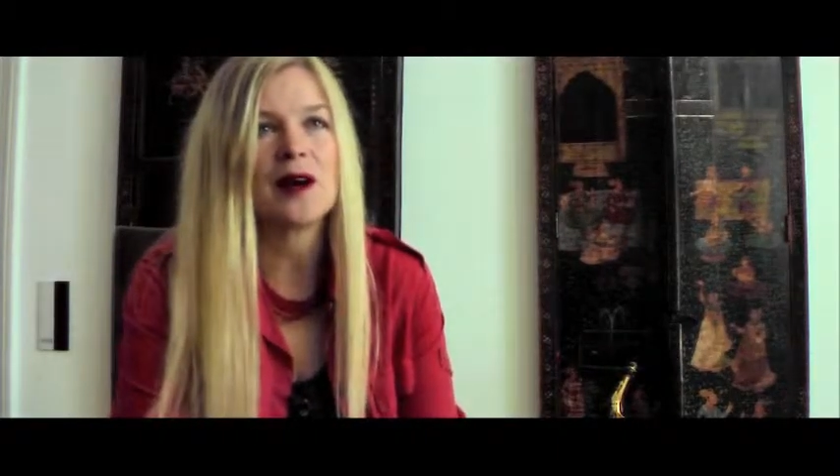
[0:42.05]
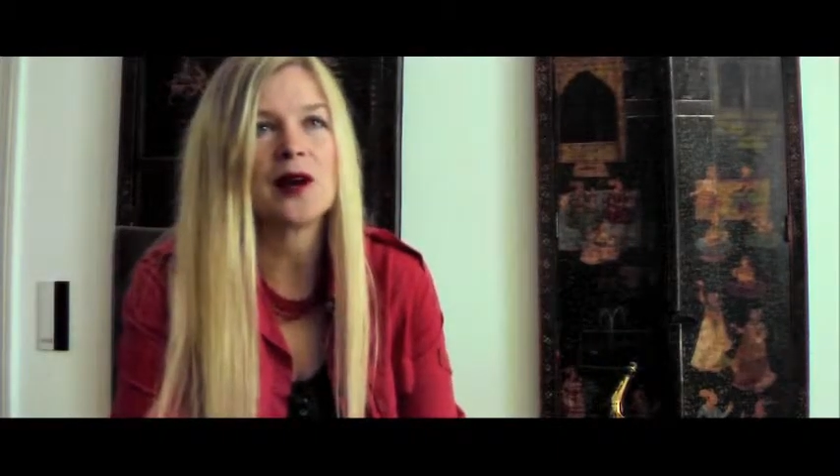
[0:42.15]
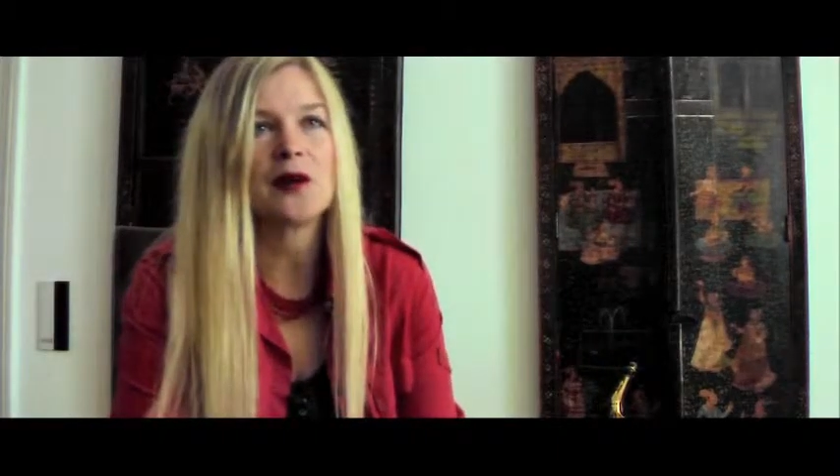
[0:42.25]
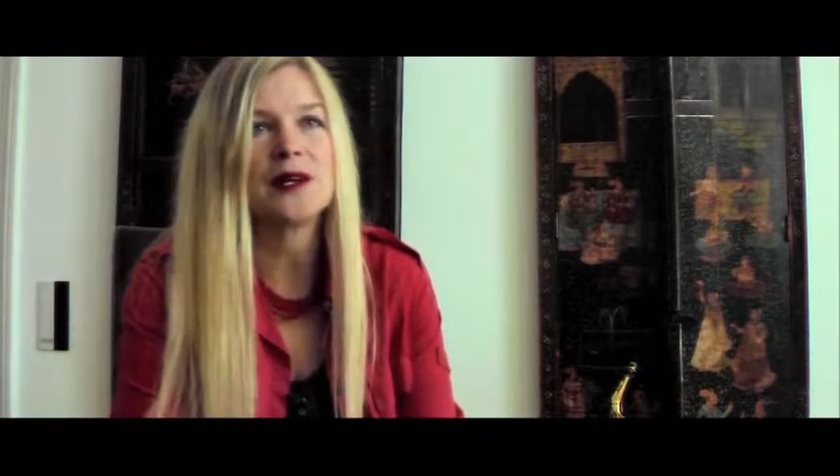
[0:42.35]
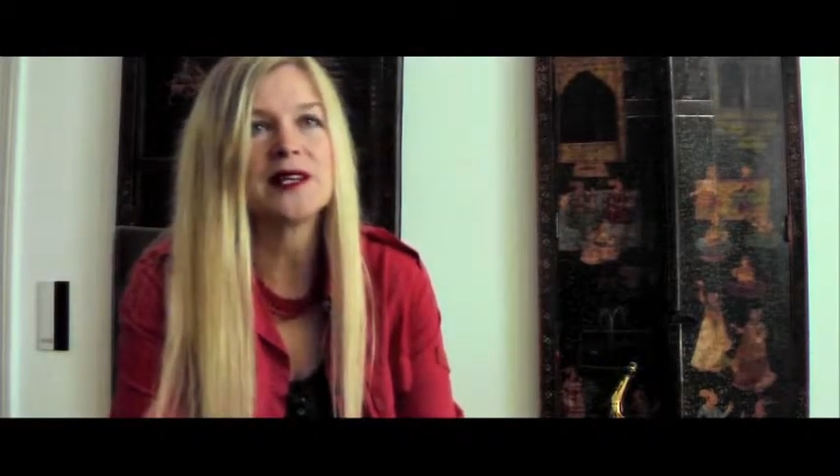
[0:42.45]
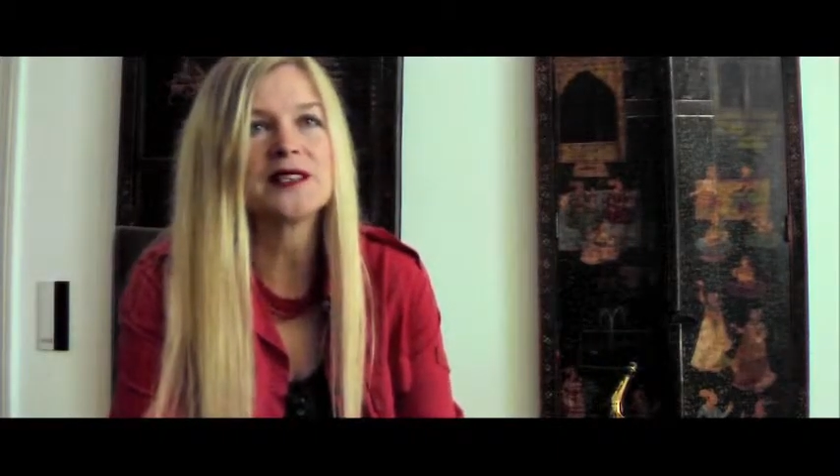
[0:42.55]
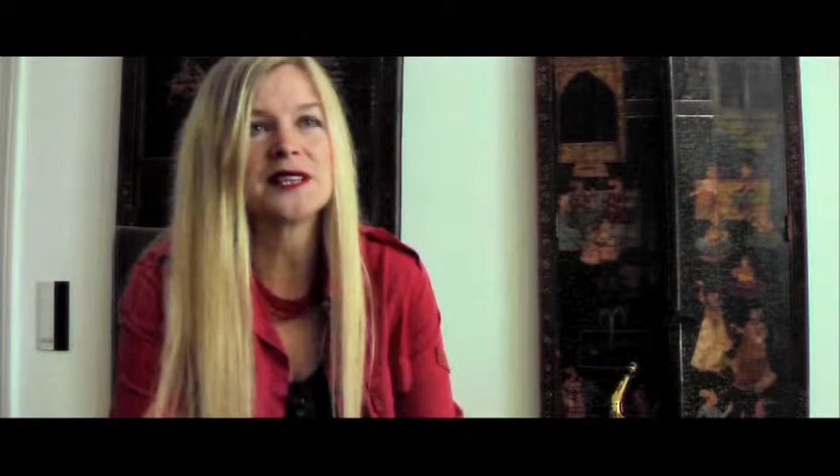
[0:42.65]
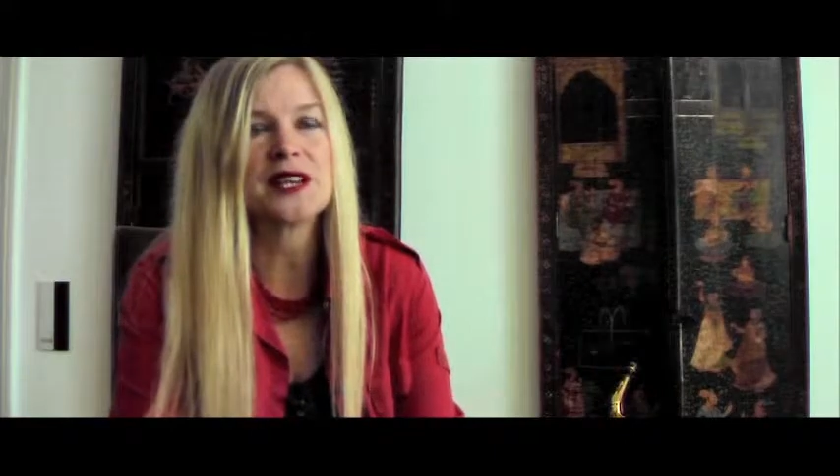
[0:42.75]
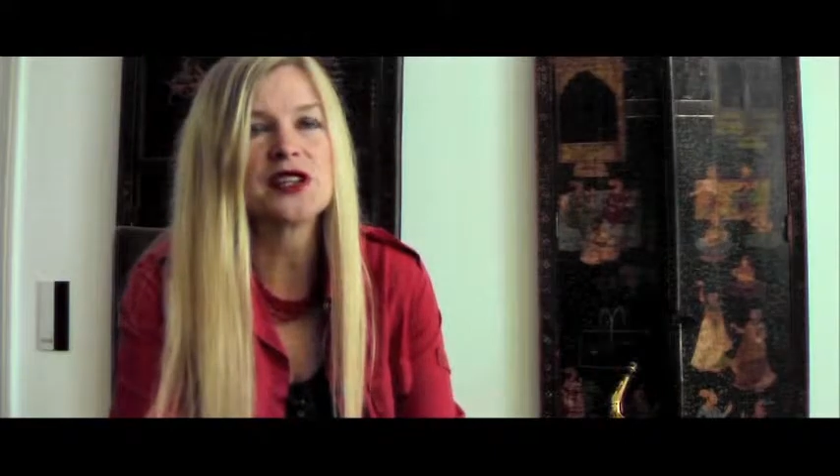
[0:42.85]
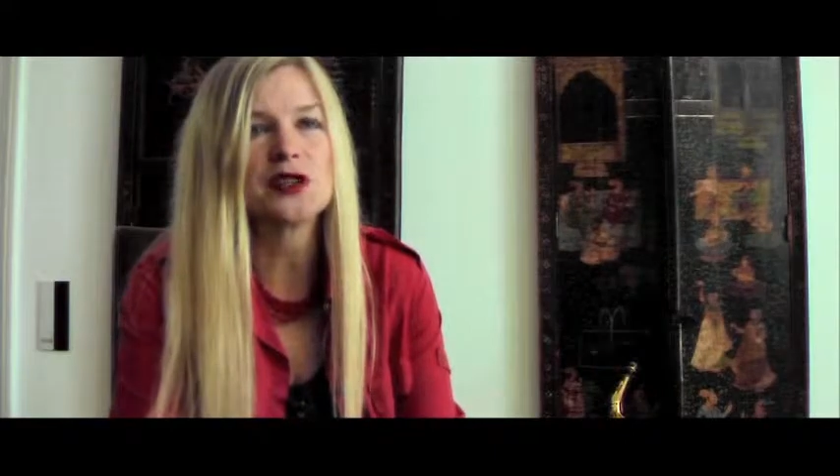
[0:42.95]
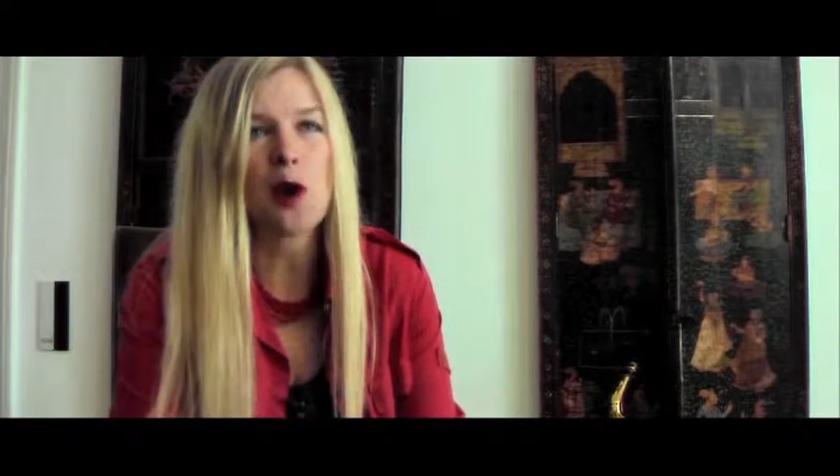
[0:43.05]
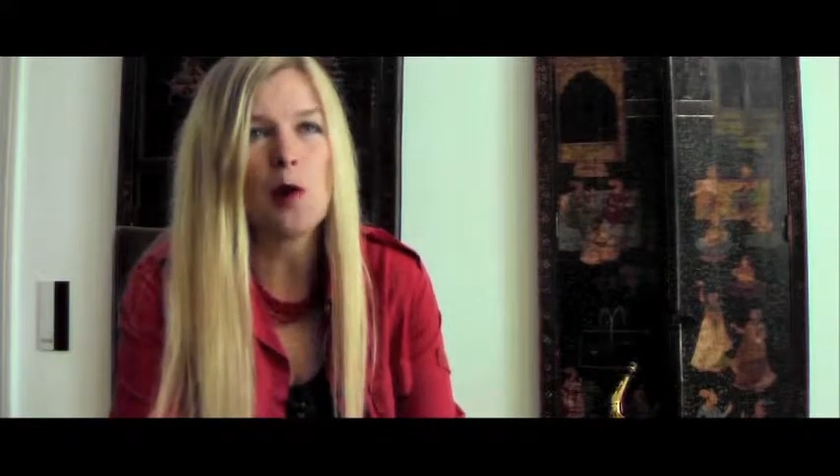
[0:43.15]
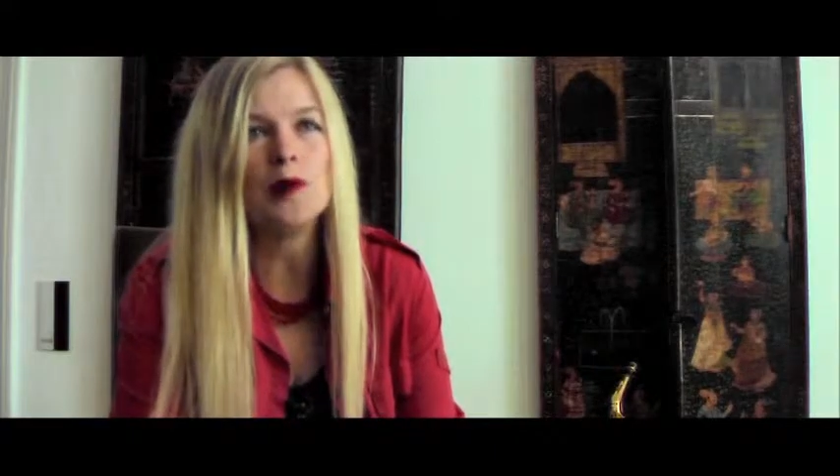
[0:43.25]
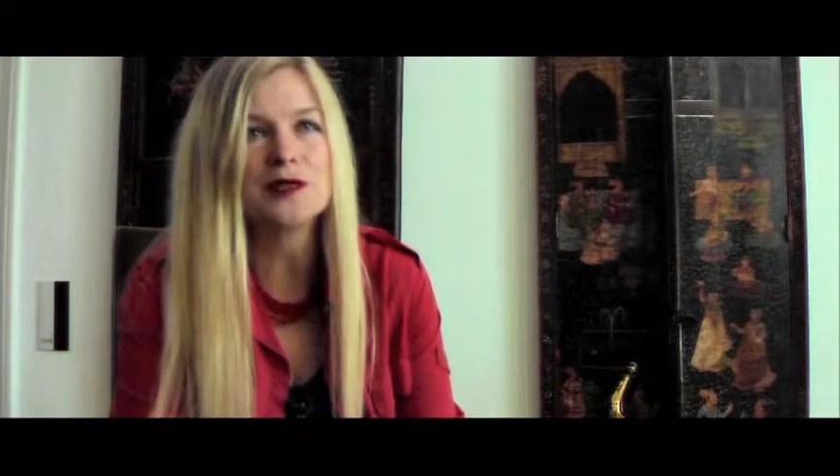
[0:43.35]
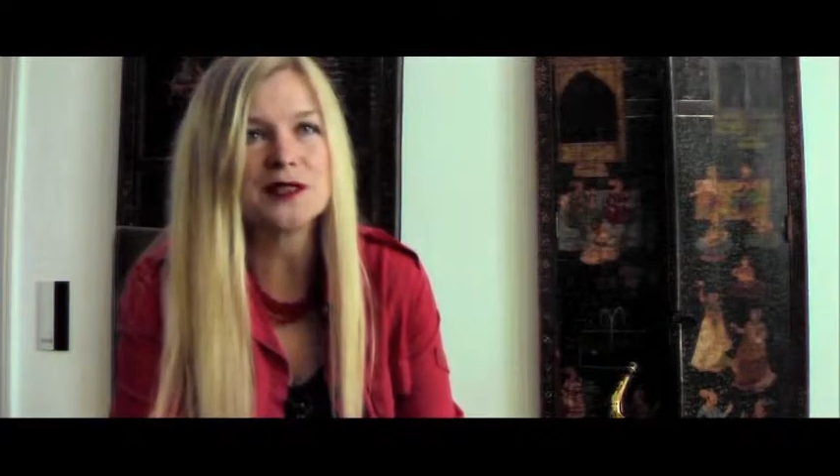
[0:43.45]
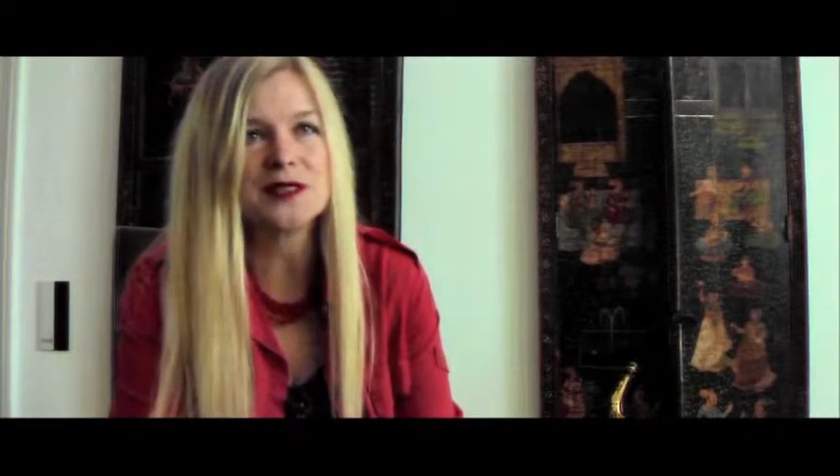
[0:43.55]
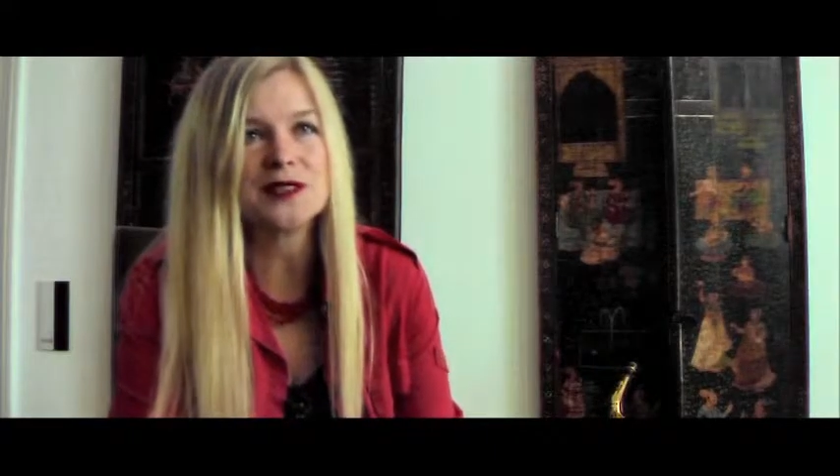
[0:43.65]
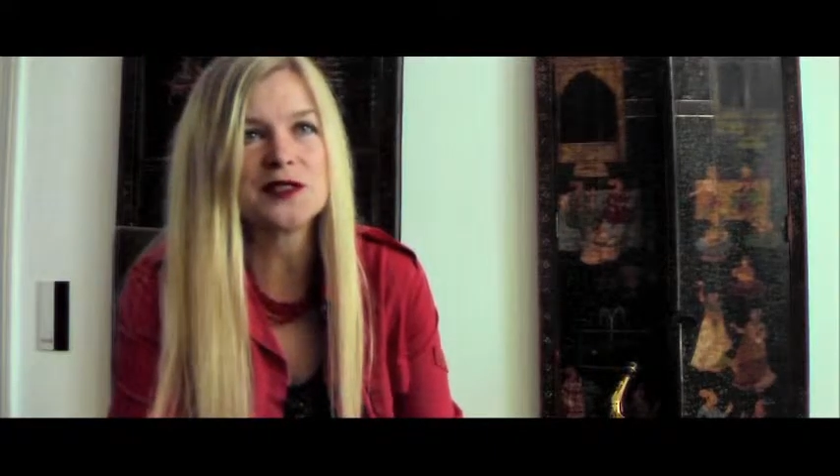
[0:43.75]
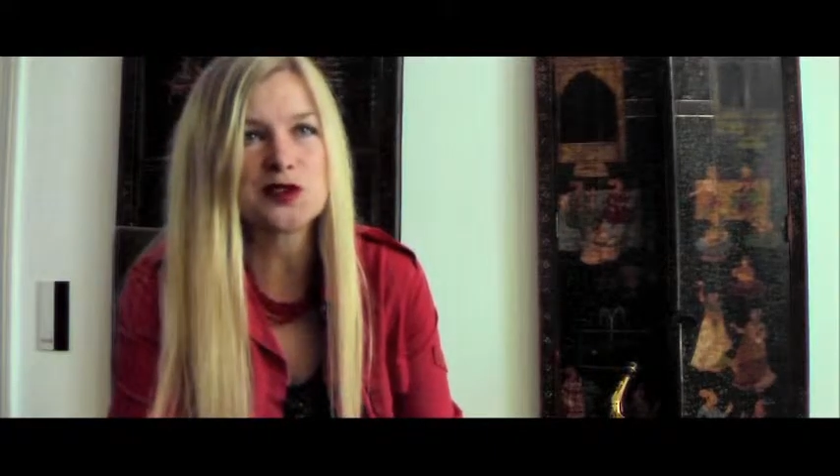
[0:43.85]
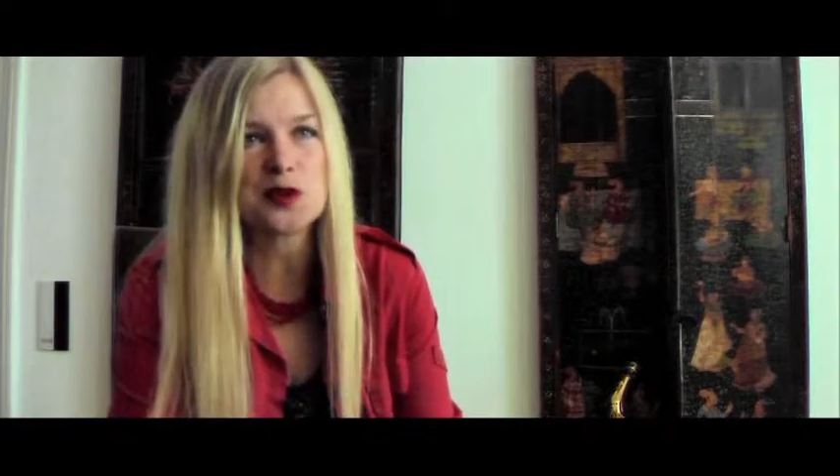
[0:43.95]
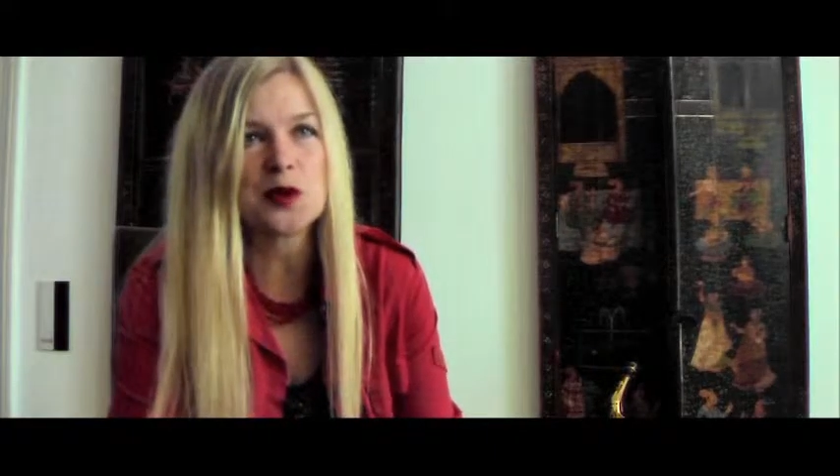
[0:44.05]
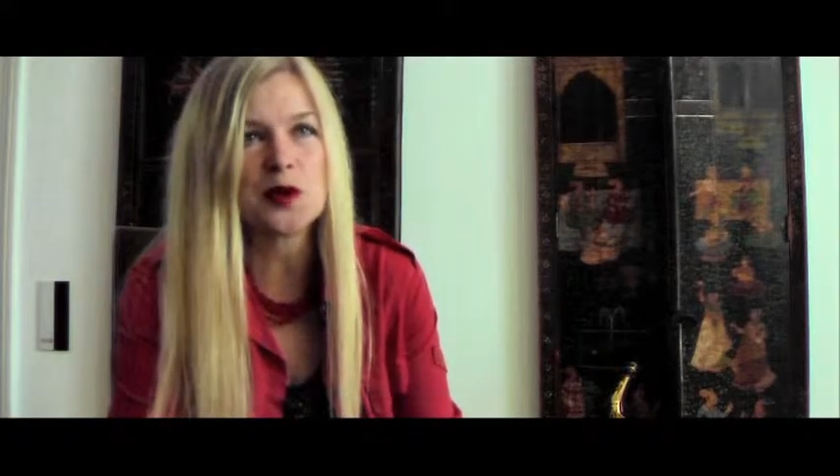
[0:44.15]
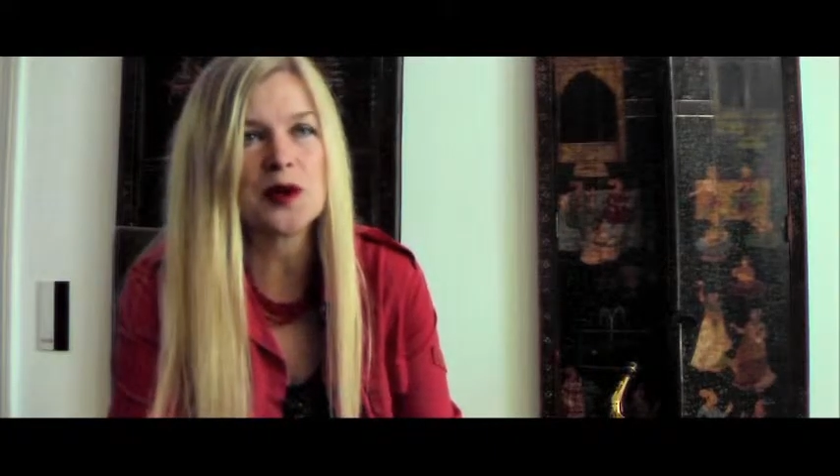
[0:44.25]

I realized that actually the opposite is true.